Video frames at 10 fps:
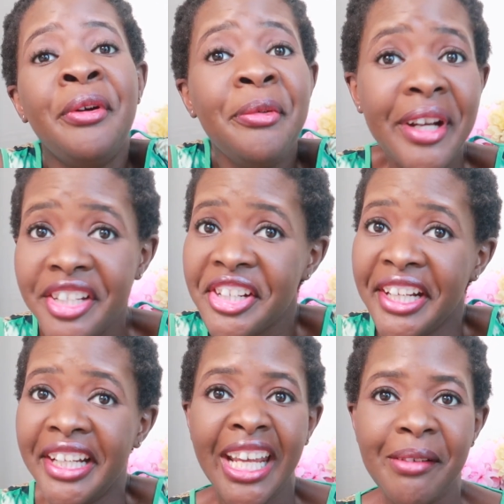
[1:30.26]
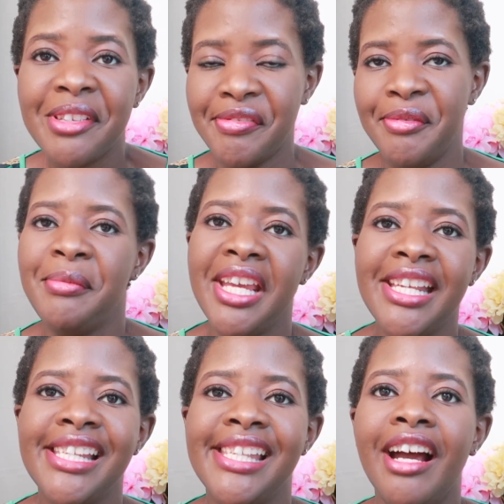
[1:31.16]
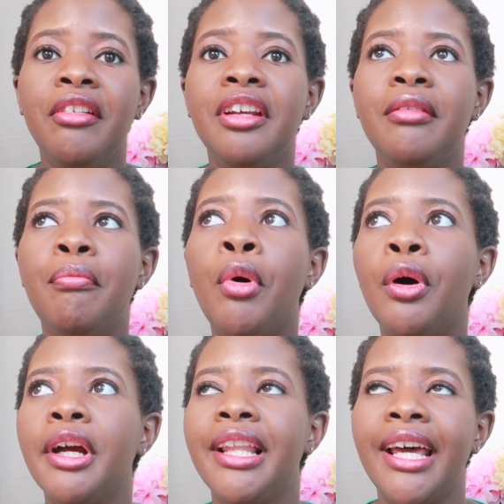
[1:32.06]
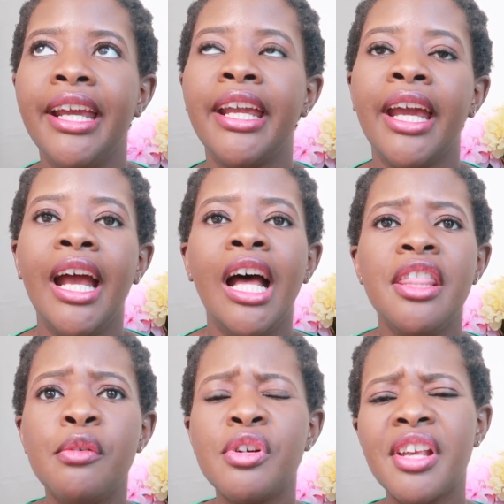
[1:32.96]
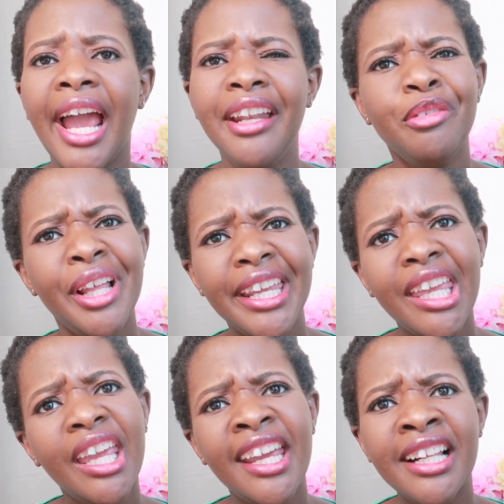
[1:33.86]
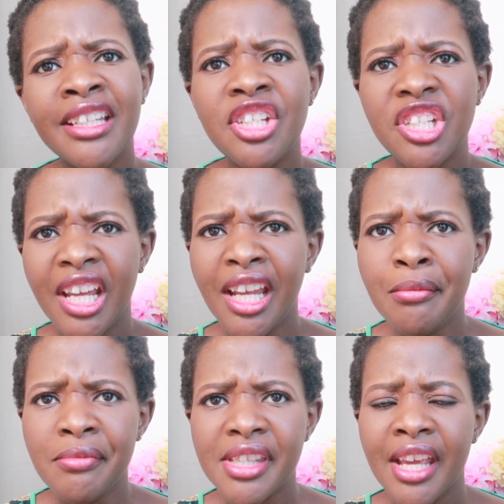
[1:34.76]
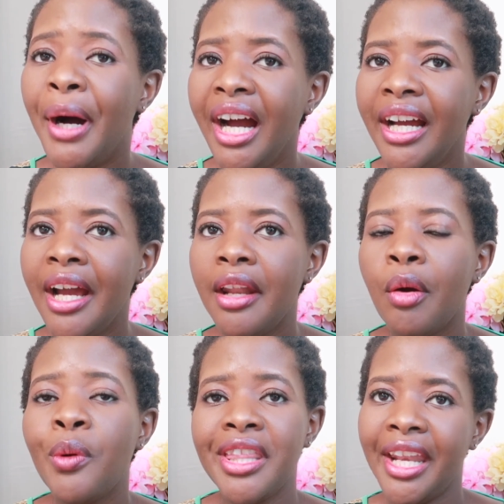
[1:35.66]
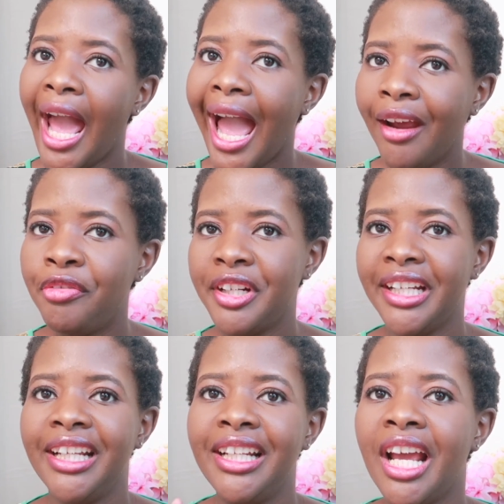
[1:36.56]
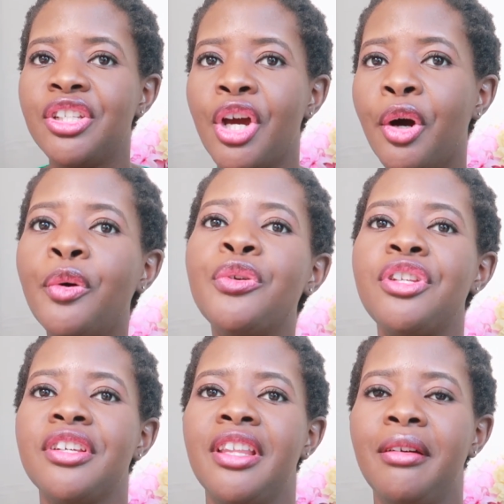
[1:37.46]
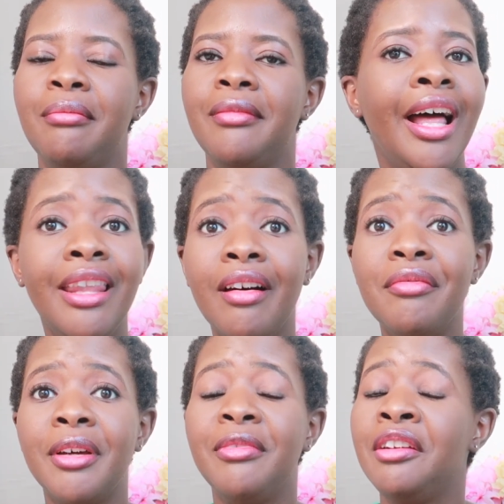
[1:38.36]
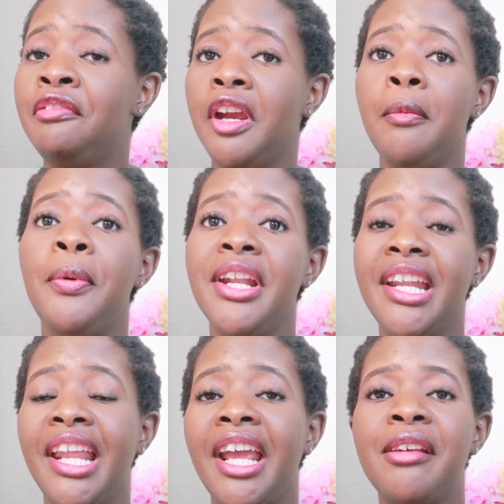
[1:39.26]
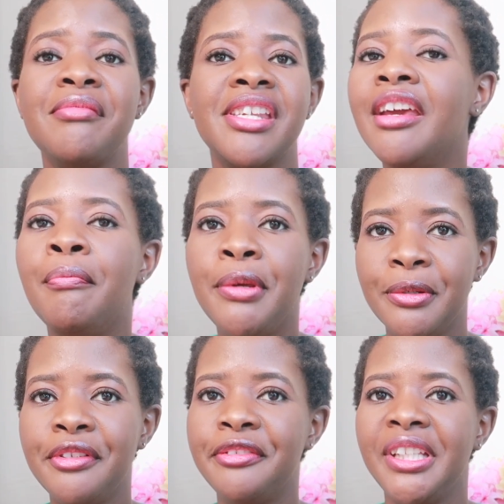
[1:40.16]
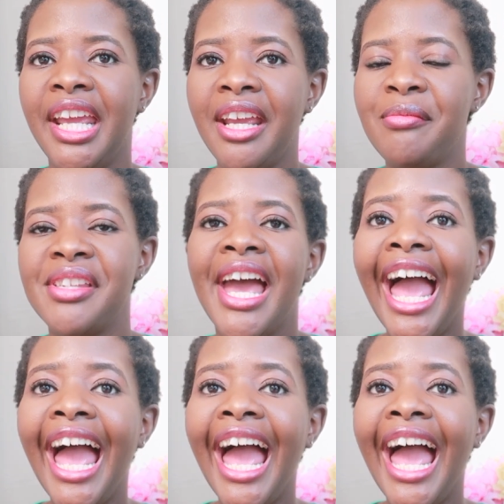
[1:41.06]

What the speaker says: Eritrean names for me sounded more like, there was kind of like English names, but with an African tone to them. I love them. They're very pretty names. They're beautiful names.